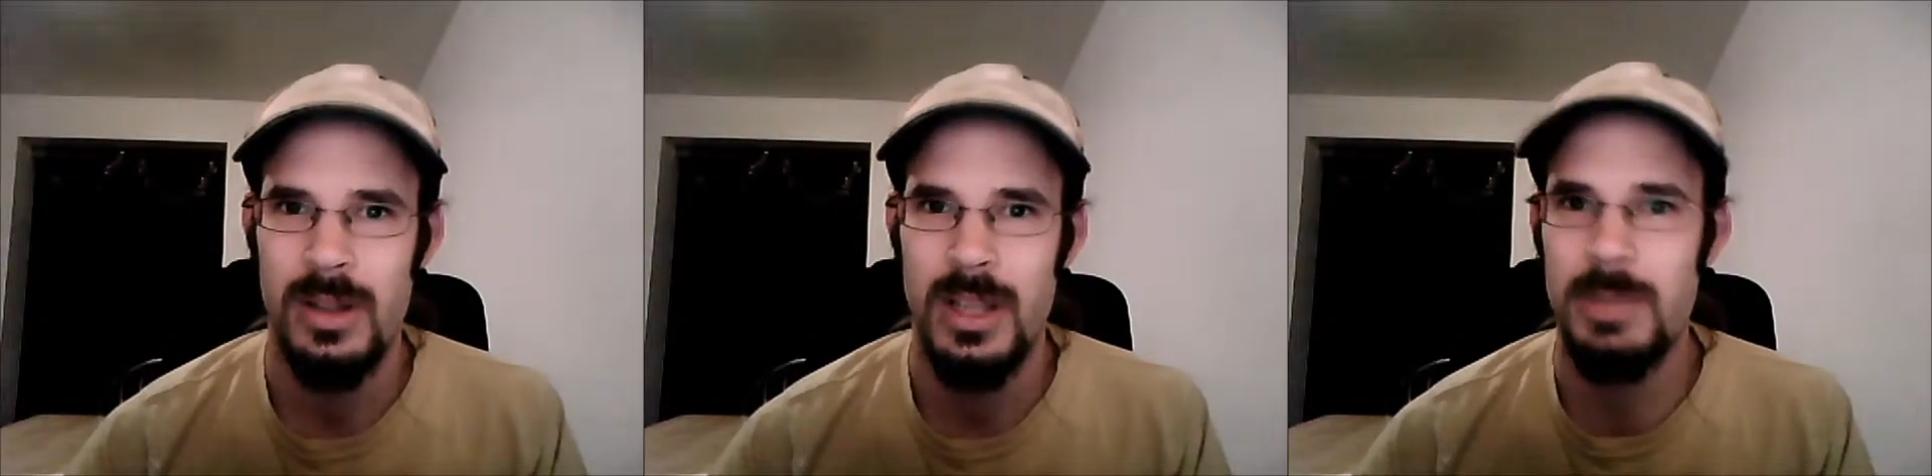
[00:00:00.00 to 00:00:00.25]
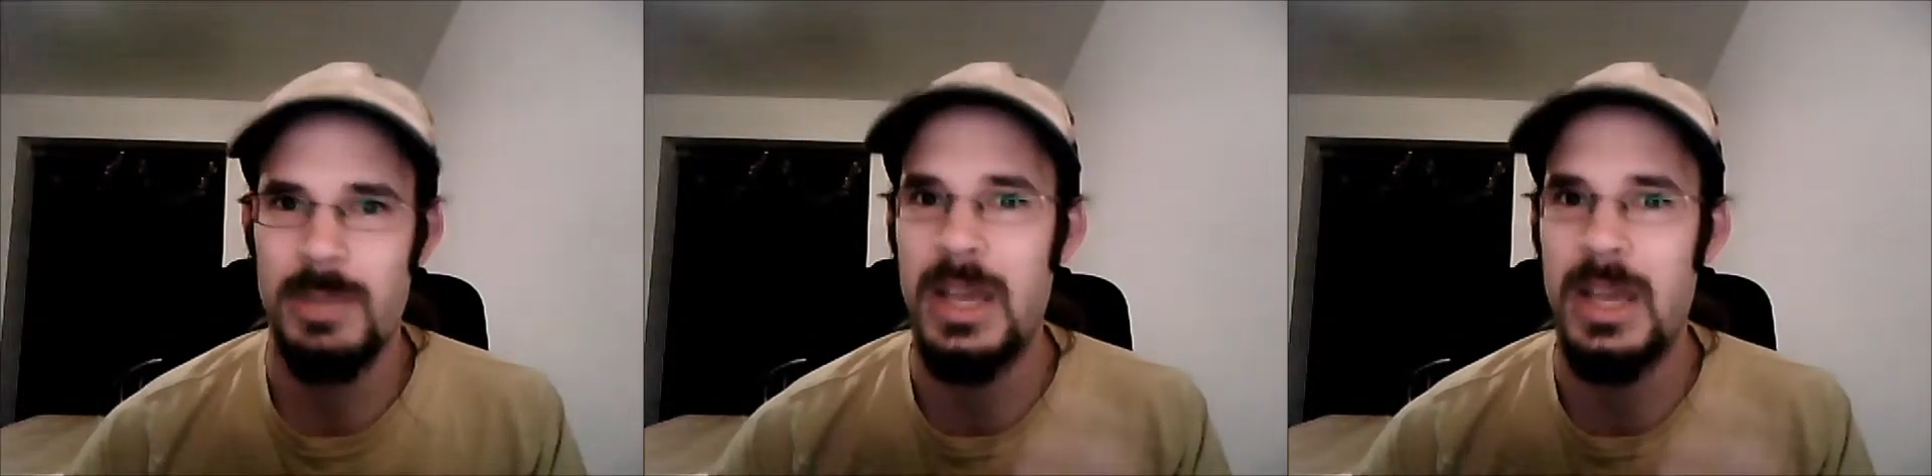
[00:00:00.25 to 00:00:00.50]

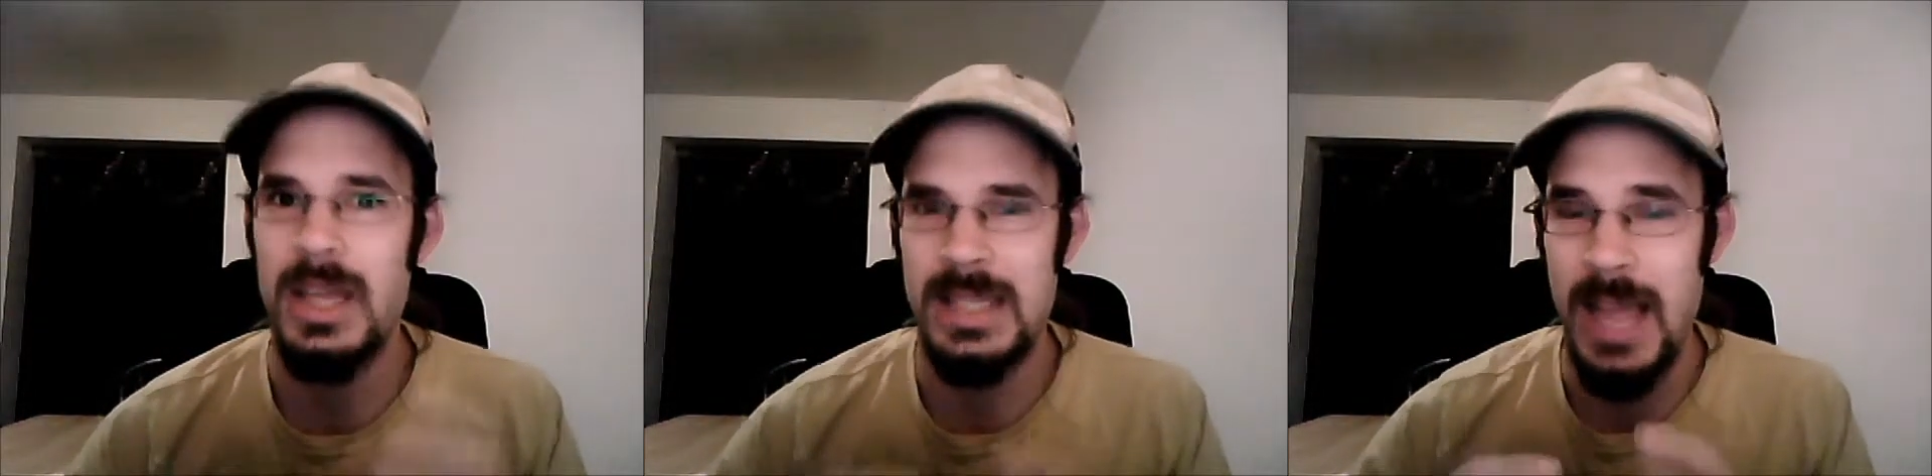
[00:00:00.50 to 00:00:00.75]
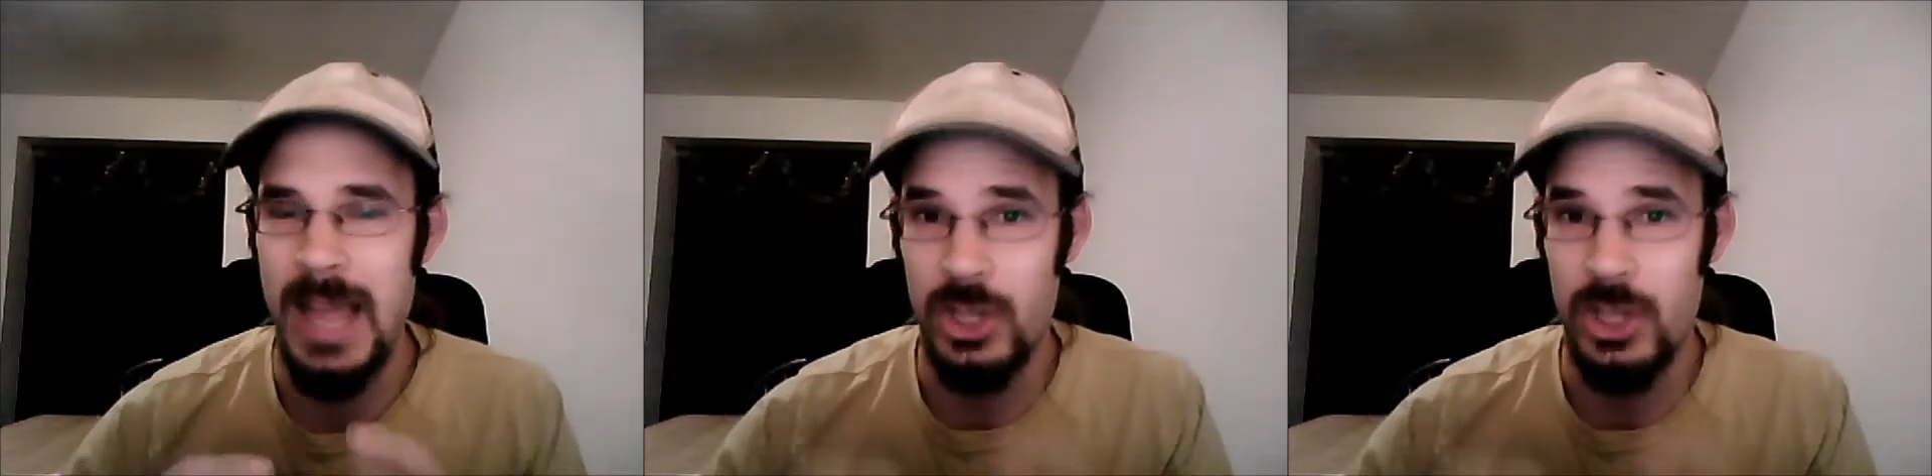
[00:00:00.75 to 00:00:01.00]
it's because
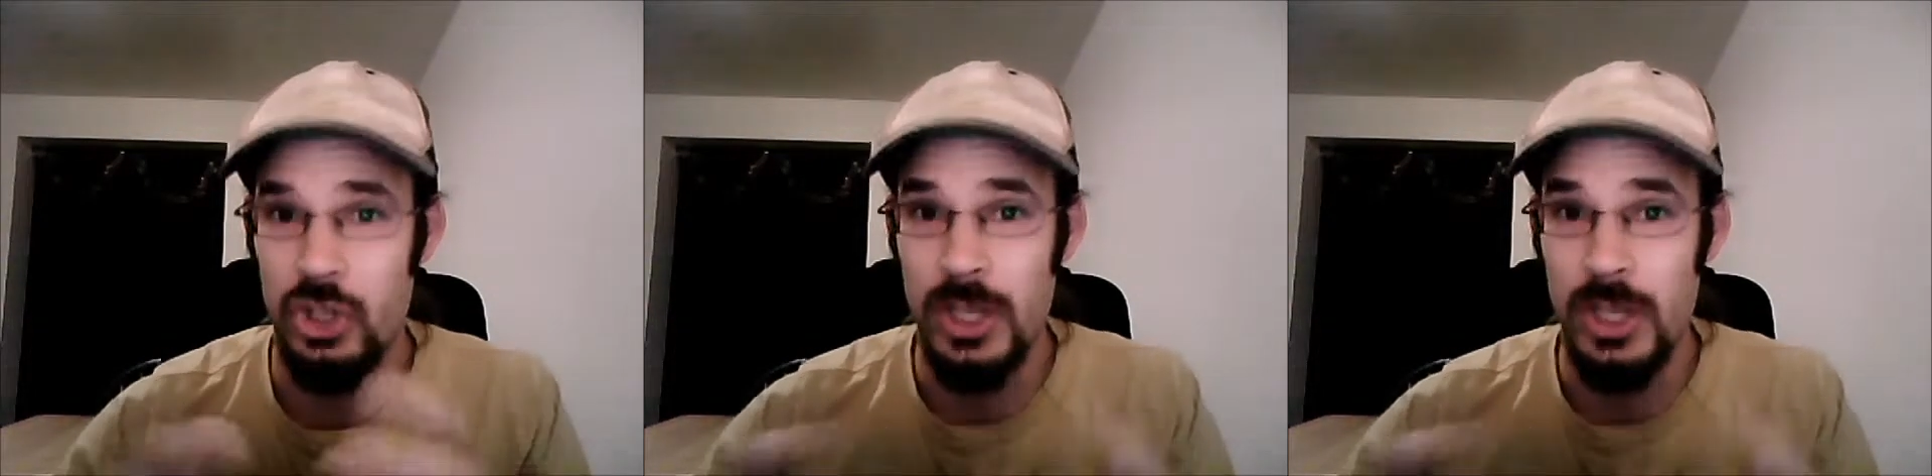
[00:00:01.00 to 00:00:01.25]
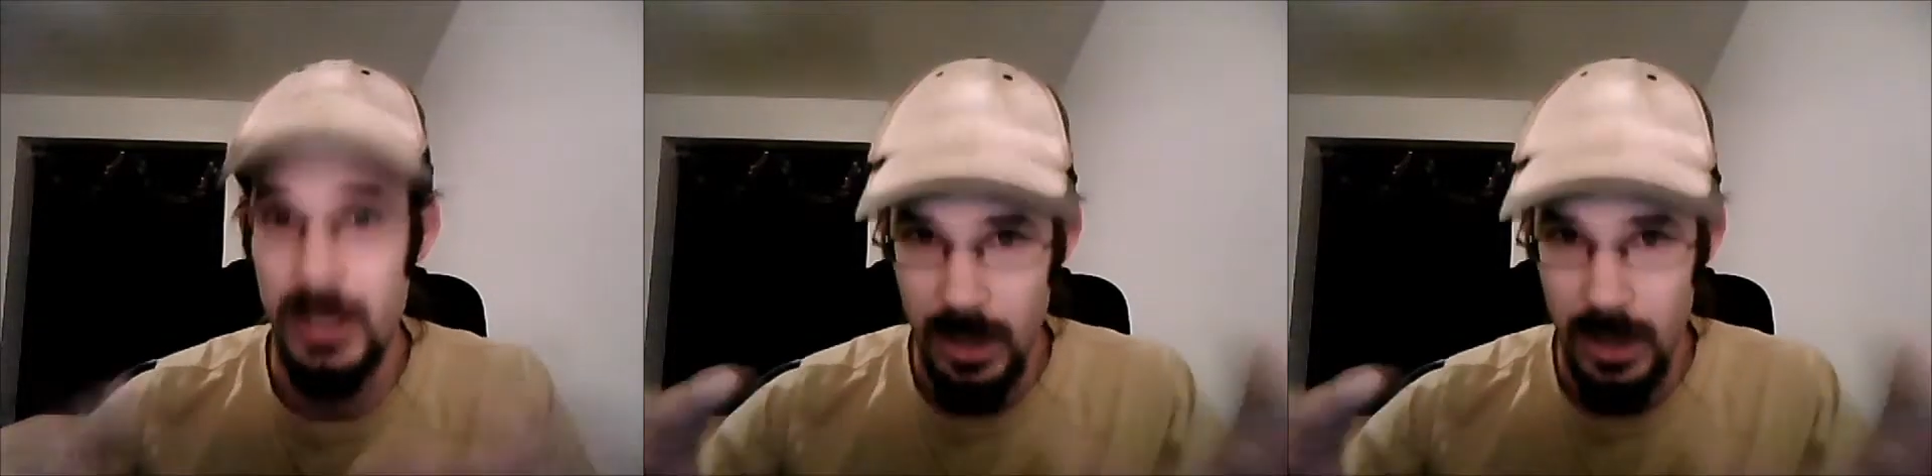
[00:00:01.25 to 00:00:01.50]
it's
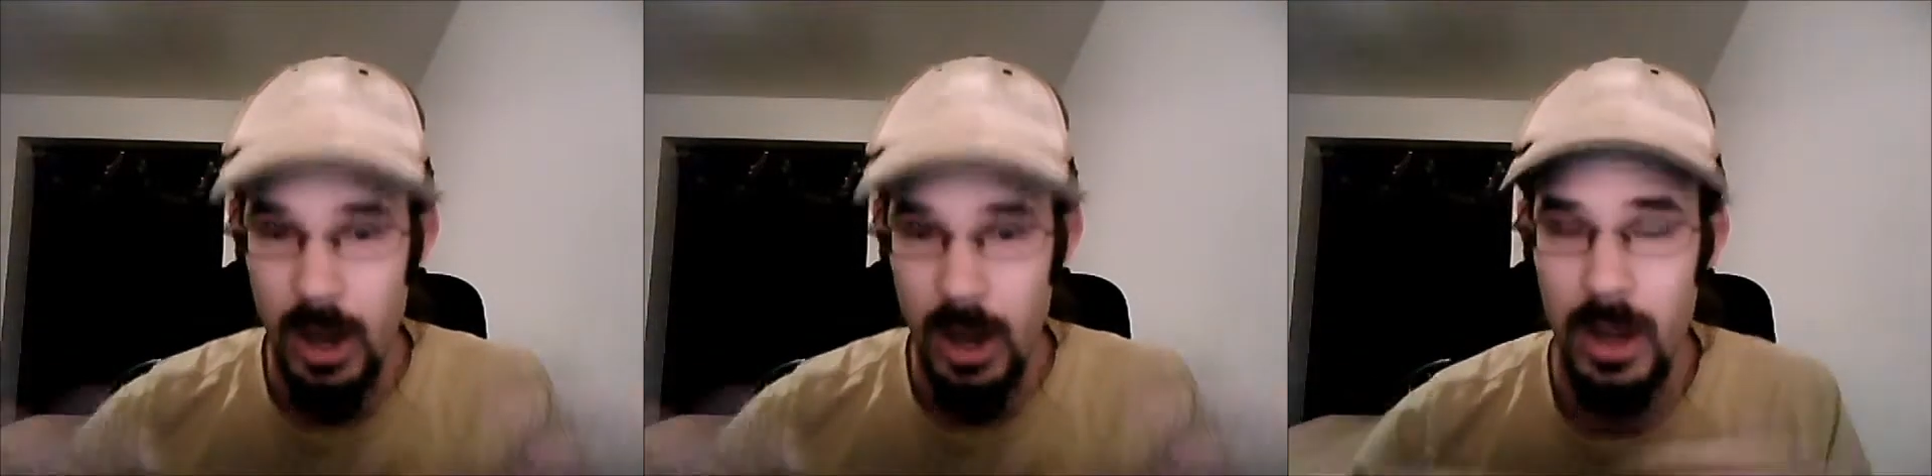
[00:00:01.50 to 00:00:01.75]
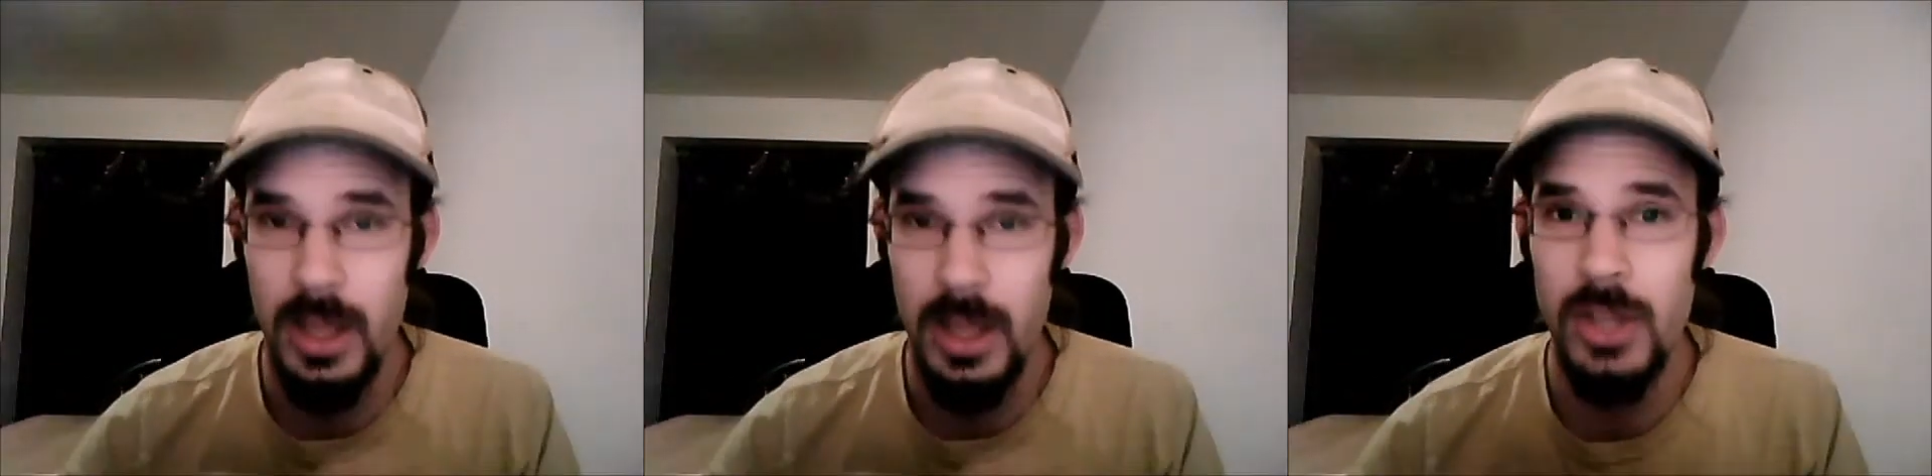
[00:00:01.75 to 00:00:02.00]
actually
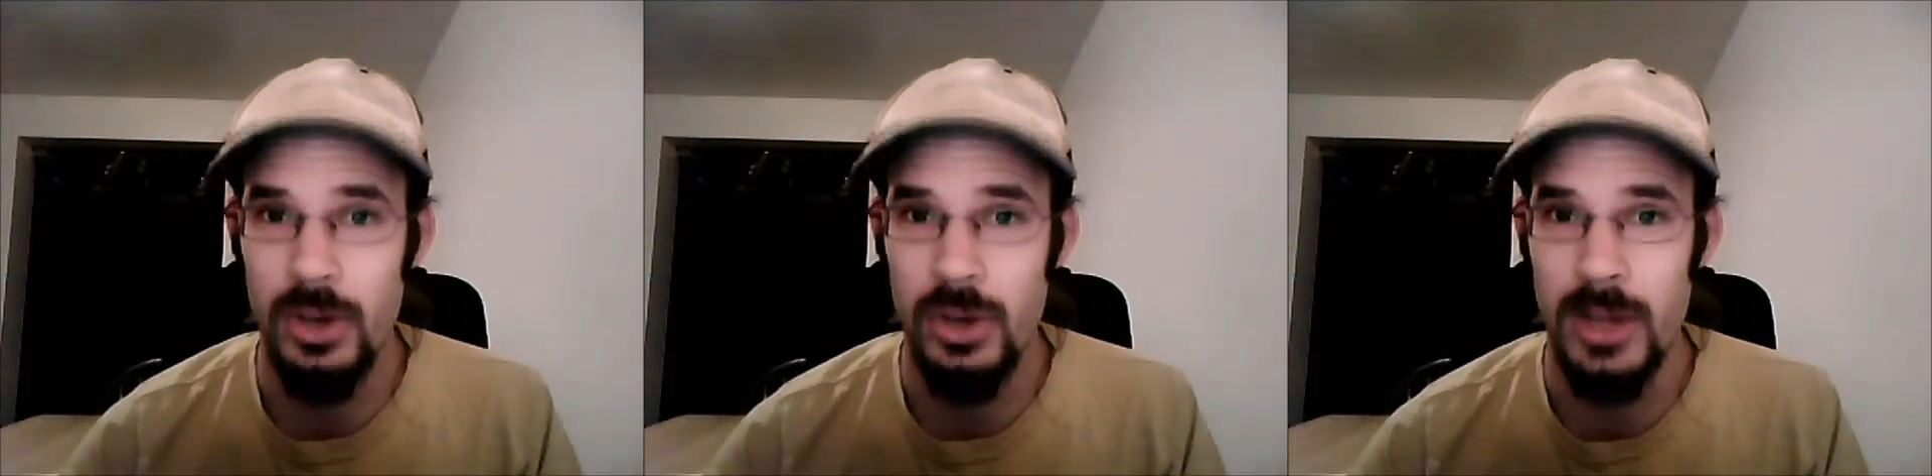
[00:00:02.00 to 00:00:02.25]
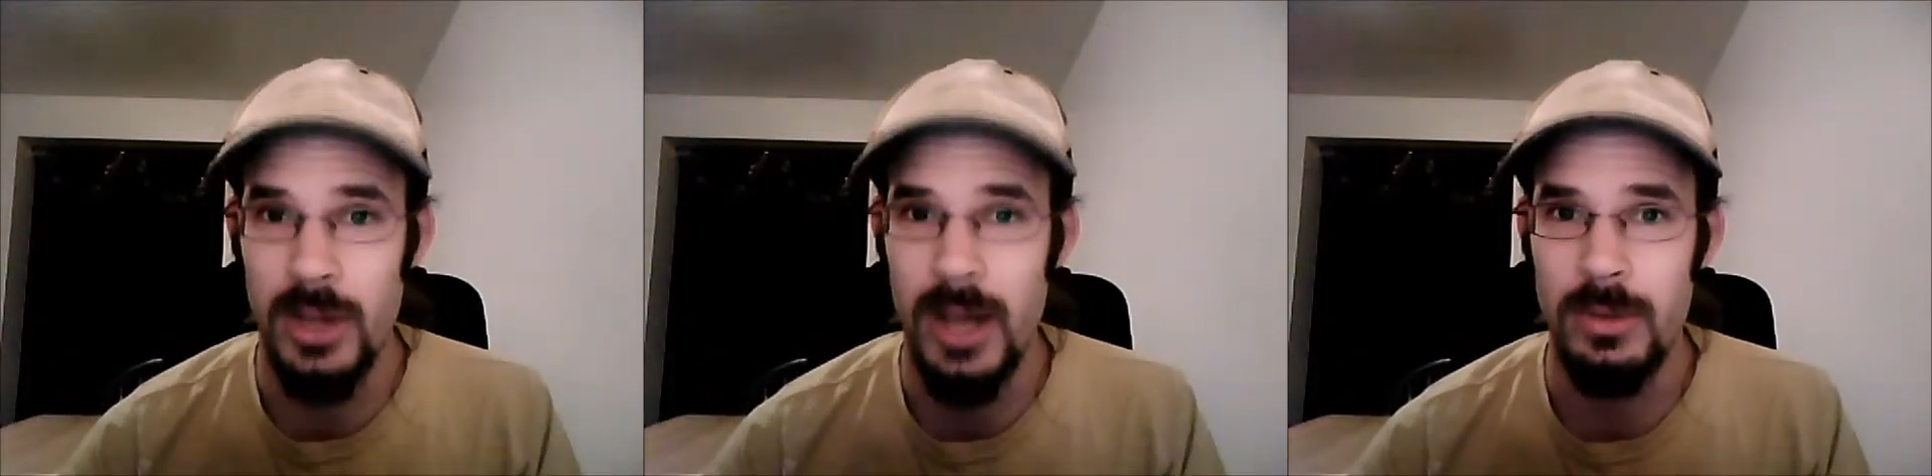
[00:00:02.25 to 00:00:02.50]
in
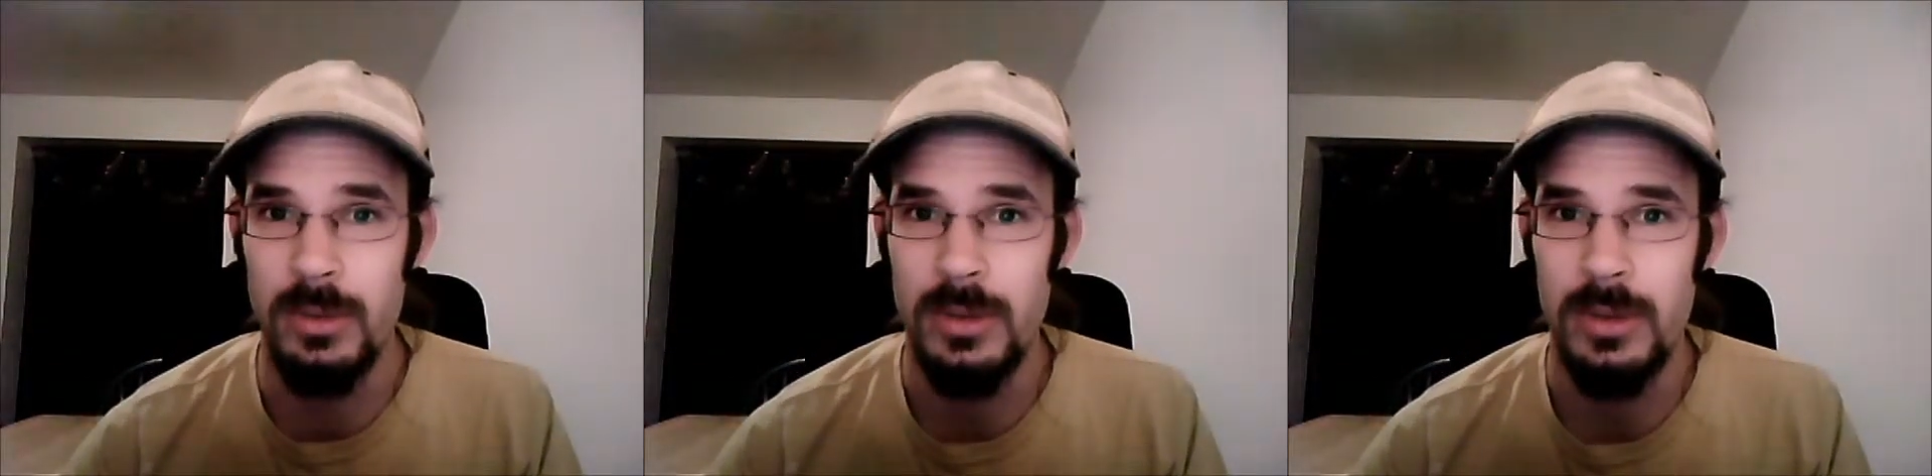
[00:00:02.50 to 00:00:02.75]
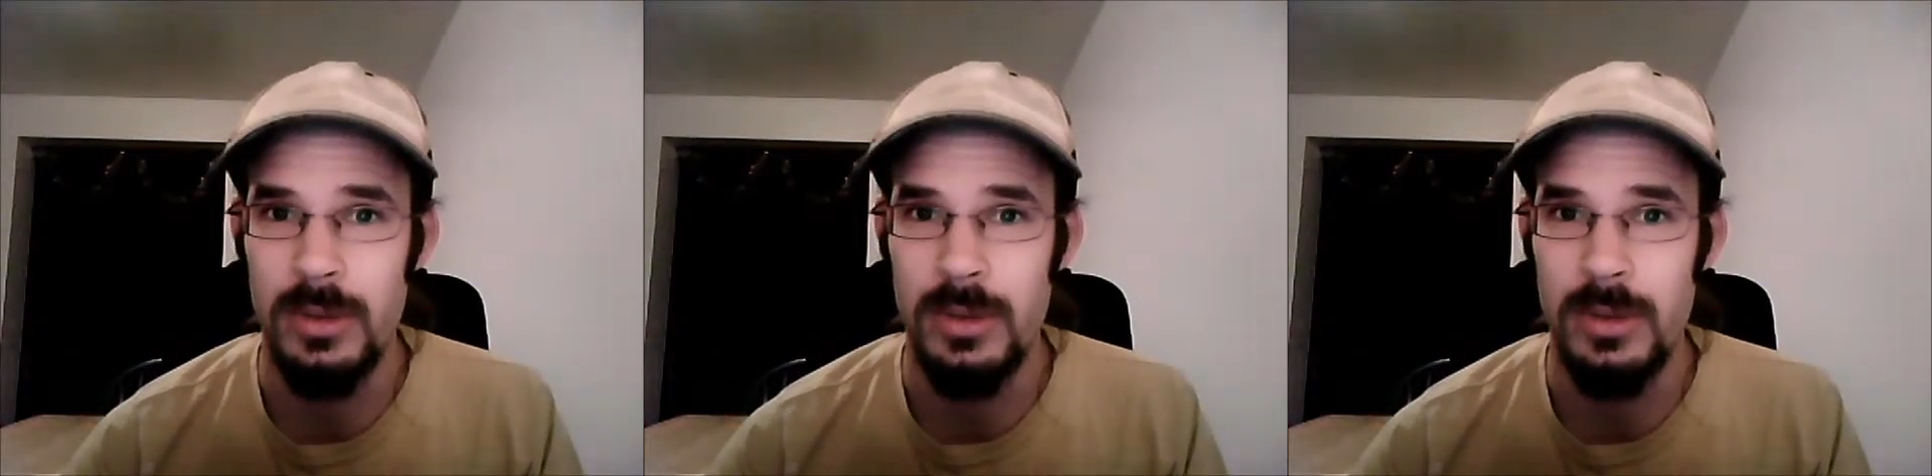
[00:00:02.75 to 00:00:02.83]
your account.